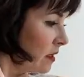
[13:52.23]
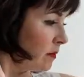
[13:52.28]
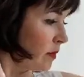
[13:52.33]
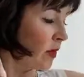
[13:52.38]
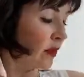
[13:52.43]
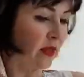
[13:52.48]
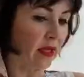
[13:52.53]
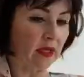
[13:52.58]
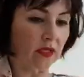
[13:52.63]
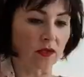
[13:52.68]

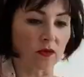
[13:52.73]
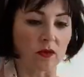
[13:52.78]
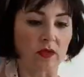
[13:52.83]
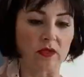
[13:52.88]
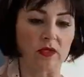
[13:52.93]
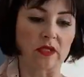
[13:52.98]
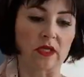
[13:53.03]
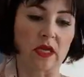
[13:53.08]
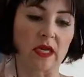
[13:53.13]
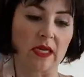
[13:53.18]
Put that to
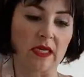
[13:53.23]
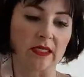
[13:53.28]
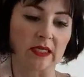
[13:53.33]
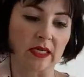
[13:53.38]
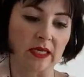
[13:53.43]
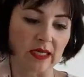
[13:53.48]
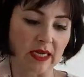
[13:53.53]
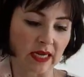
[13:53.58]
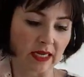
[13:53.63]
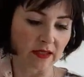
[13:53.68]
one side
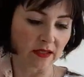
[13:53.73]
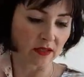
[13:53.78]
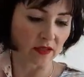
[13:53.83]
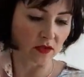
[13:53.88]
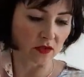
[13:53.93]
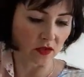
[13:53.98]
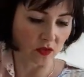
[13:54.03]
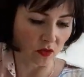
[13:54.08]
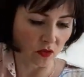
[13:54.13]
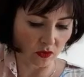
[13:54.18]
and
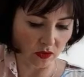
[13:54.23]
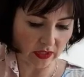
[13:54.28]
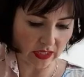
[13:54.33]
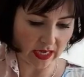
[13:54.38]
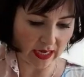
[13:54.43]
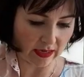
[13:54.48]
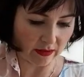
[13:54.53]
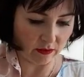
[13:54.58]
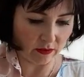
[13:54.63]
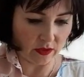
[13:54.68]
let's sort
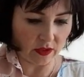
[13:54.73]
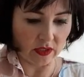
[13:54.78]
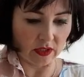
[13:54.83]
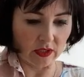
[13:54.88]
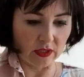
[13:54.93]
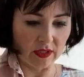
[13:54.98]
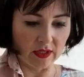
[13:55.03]
out